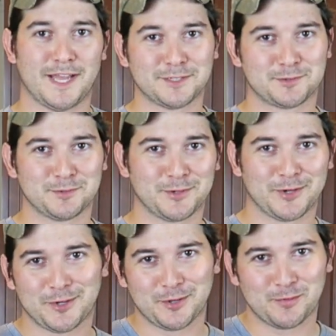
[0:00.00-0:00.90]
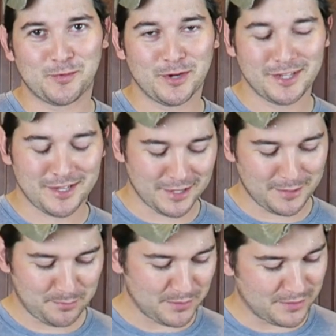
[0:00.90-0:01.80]
Next, we're gonna do one
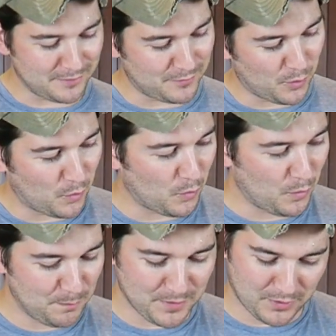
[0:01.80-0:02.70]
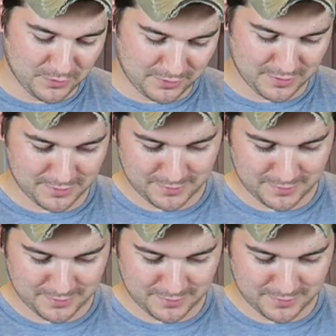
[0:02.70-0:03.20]
cup of whole milk.